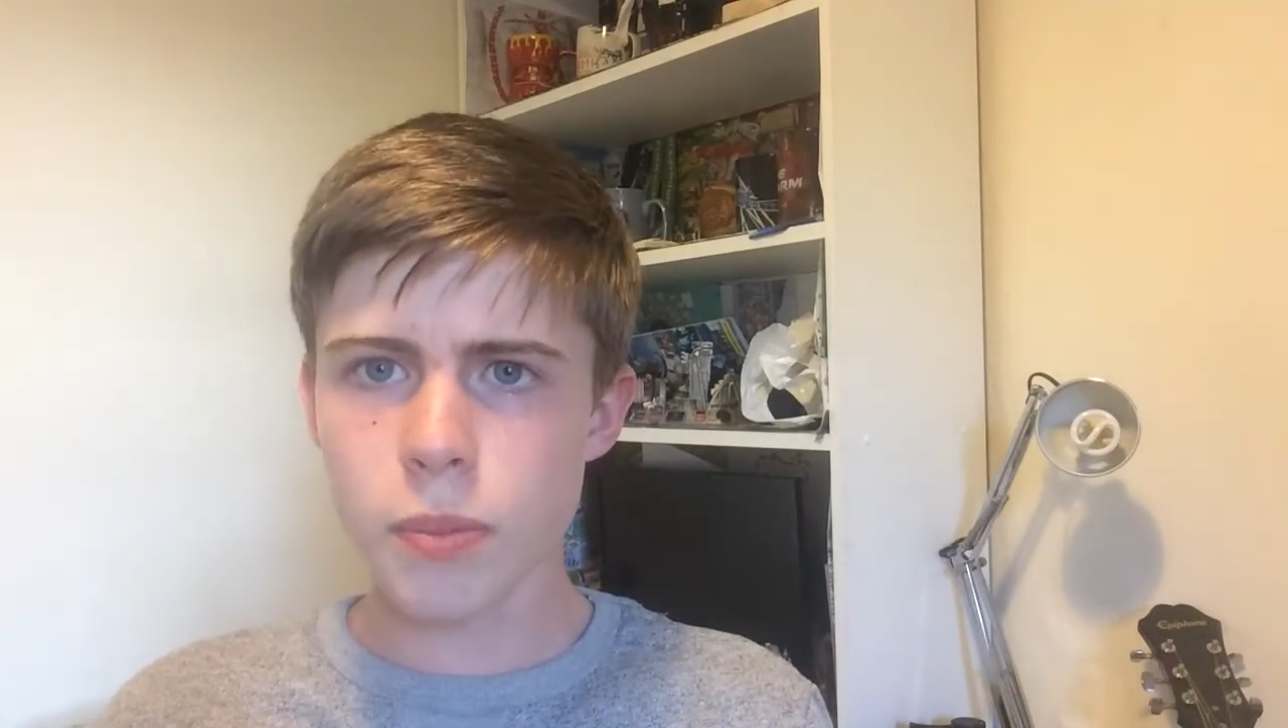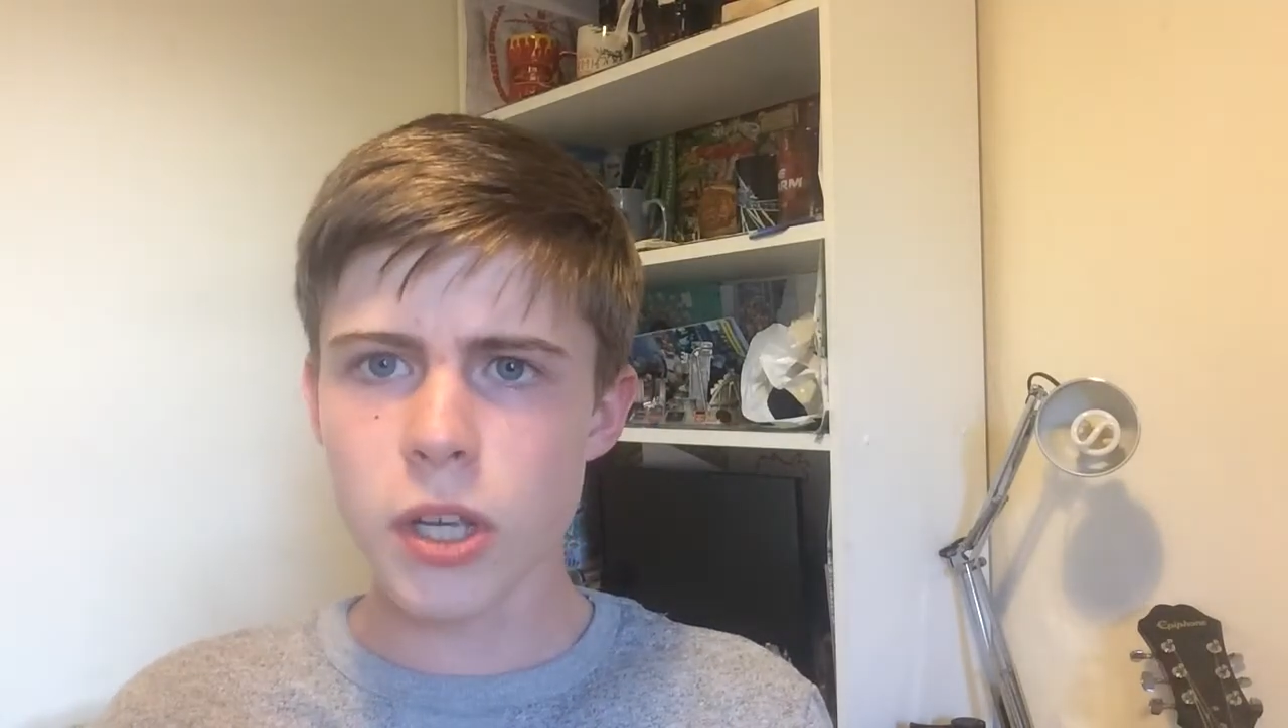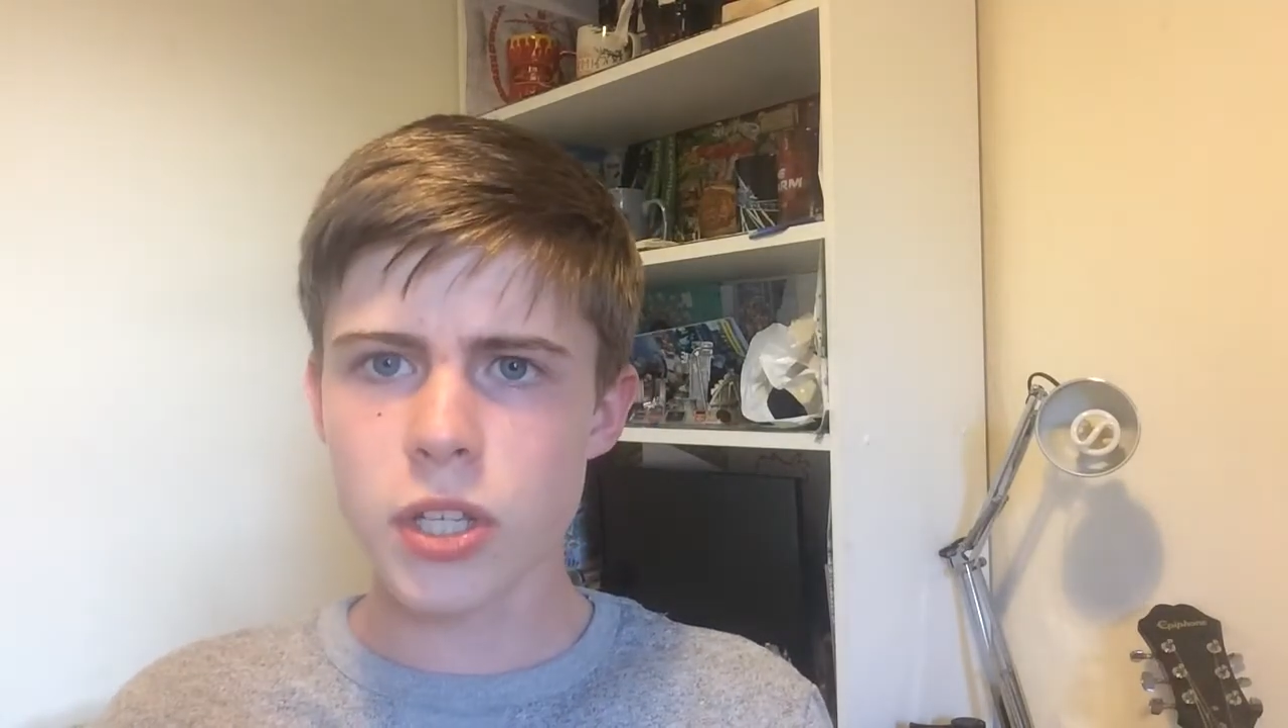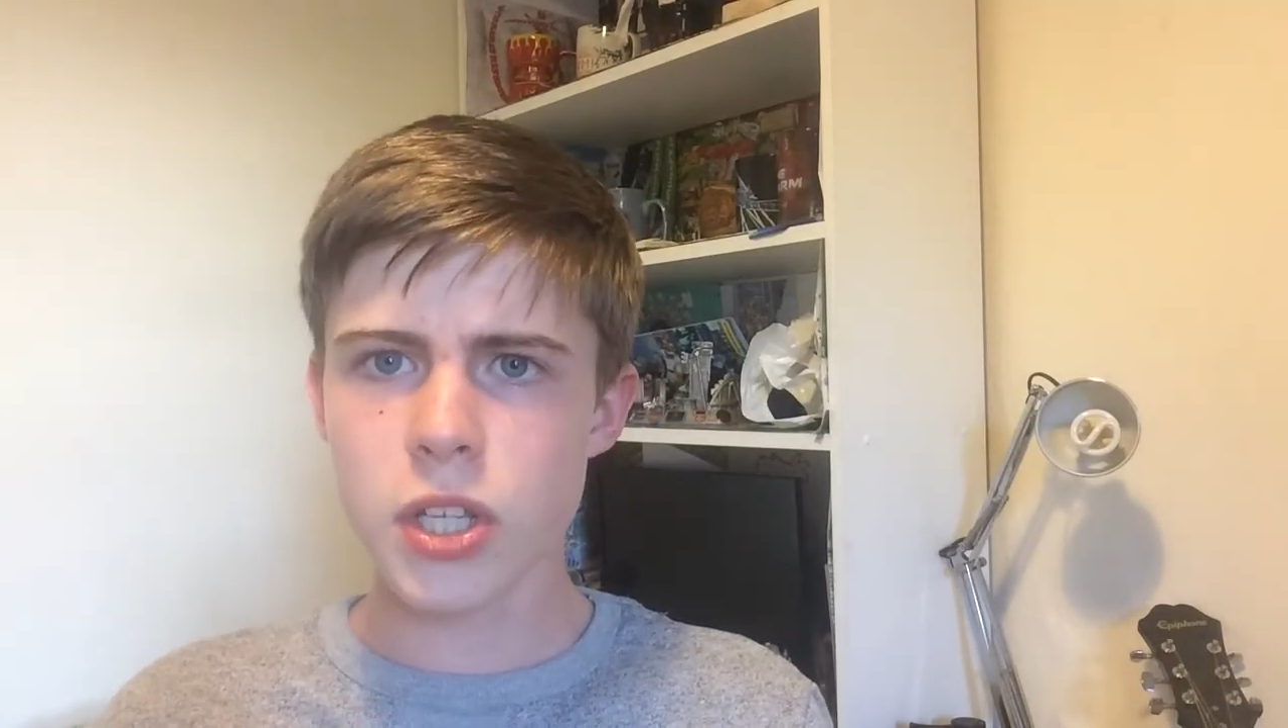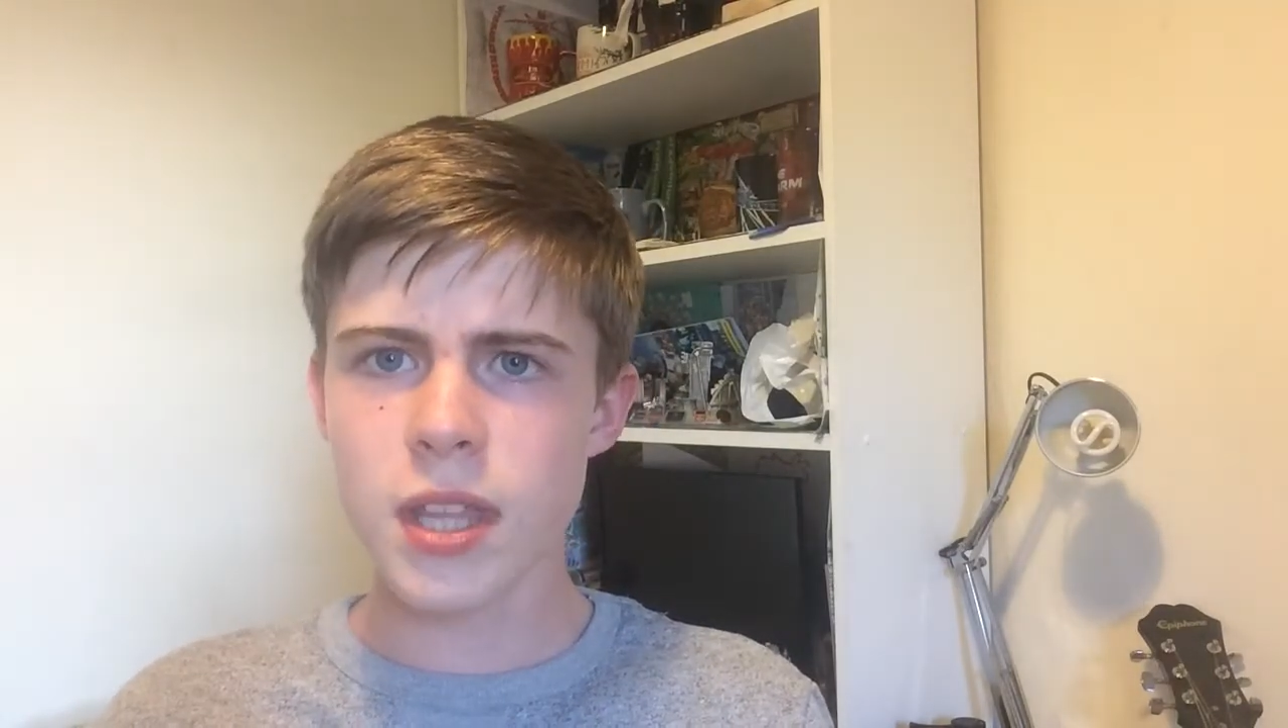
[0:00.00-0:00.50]

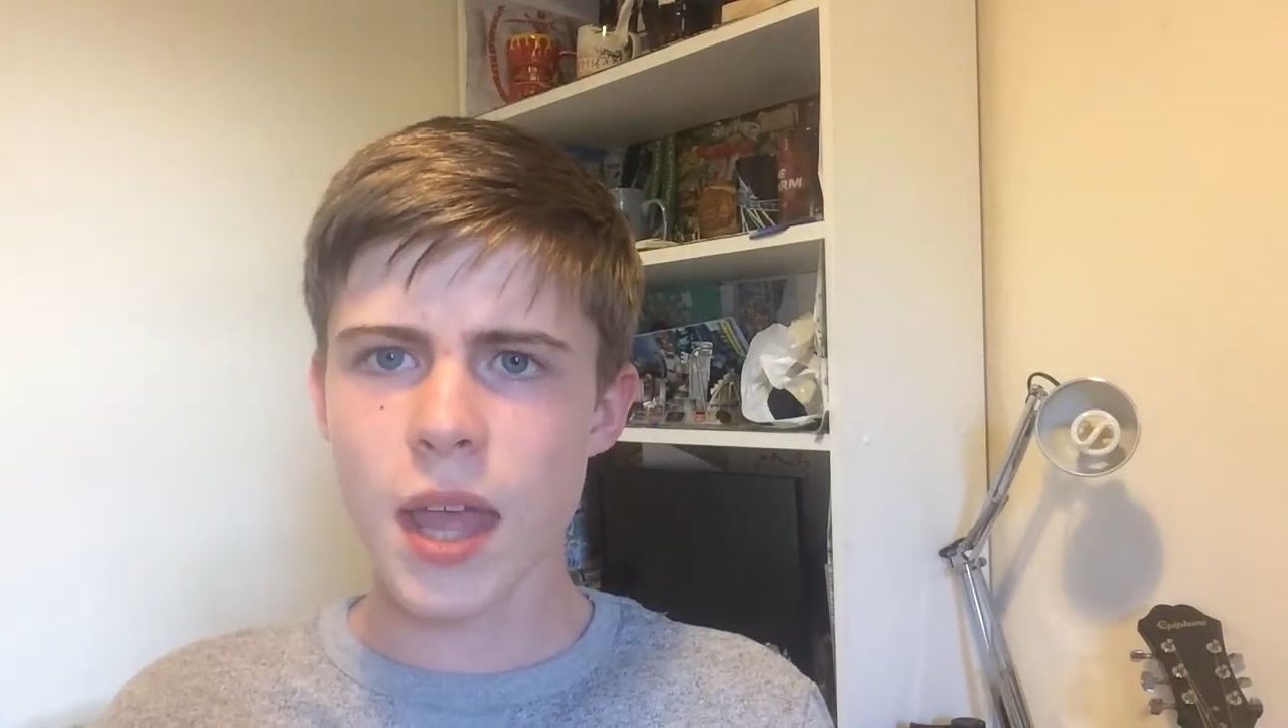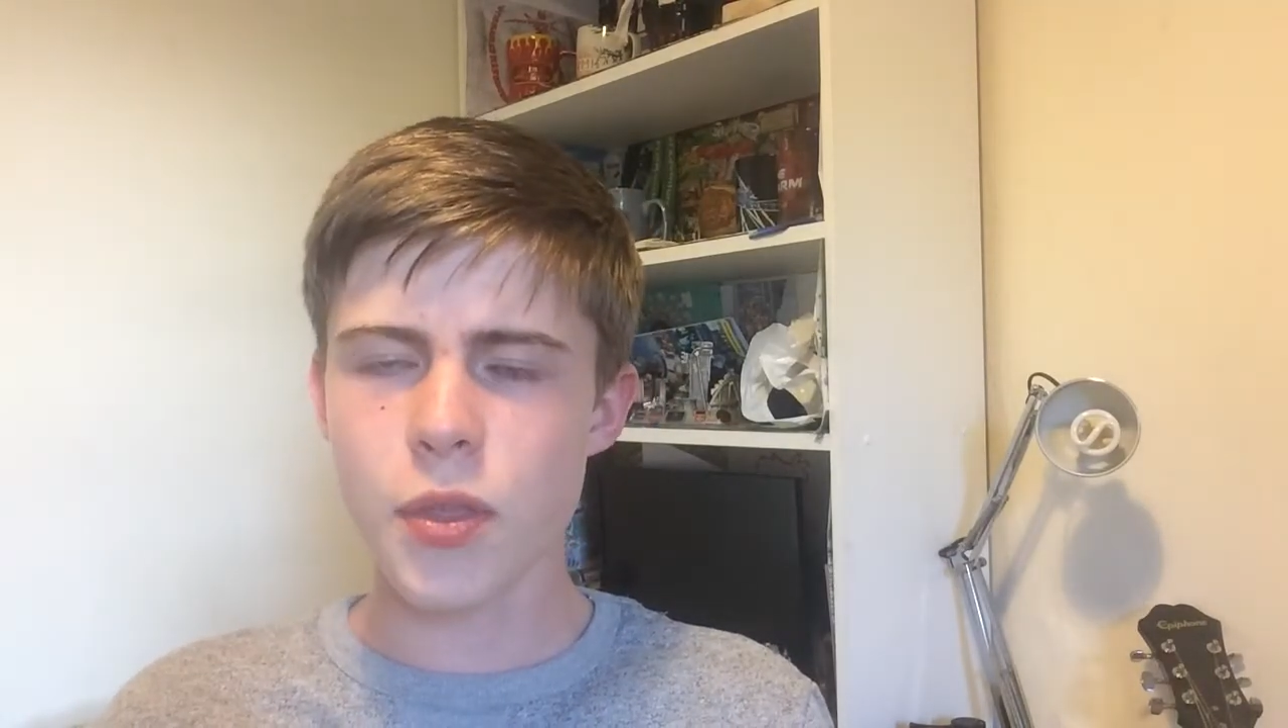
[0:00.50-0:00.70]
merch in there.